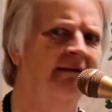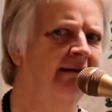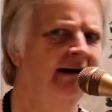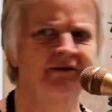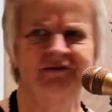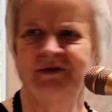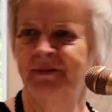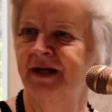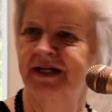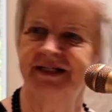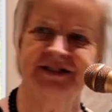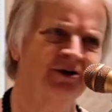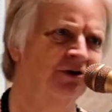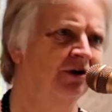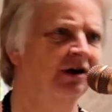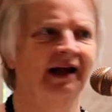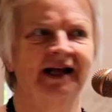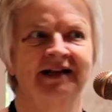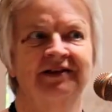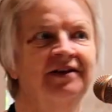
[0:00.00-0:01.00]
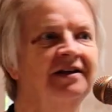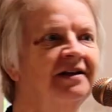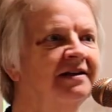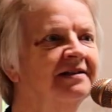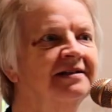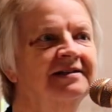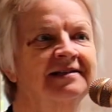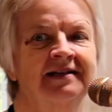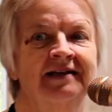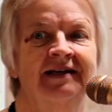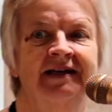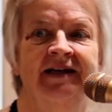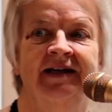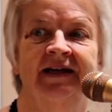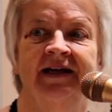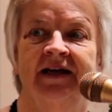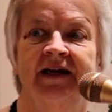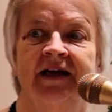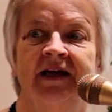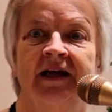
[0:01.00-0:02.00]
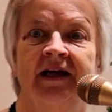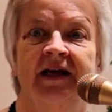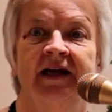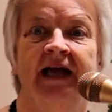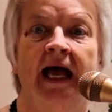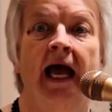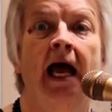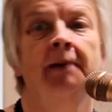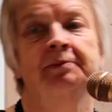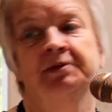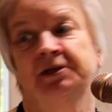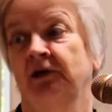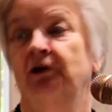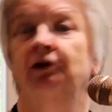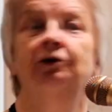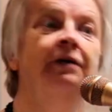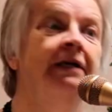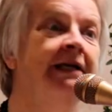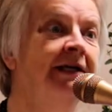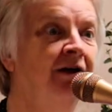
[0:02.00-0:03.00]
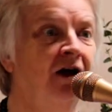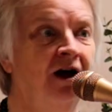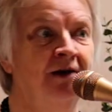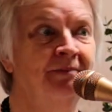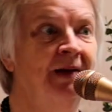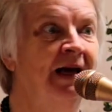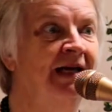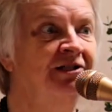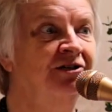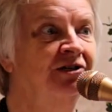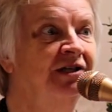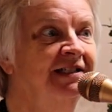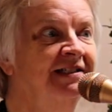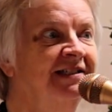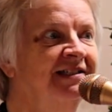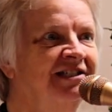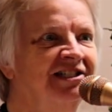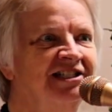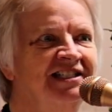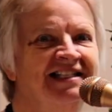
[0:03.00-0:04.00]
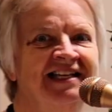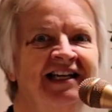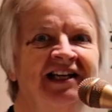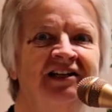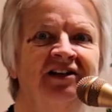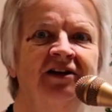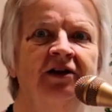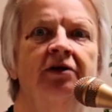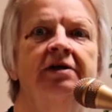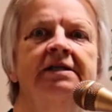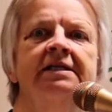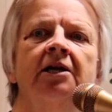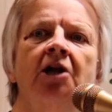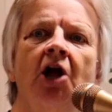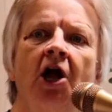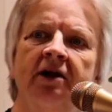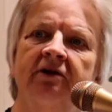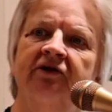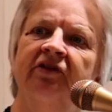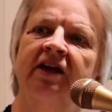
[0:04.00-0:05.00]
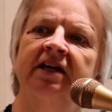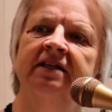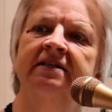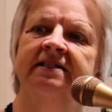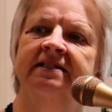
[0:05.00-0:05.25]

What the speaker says: Everybody's going like this. Absolutely not, Pastor Lindsay just said. There's a lot of things.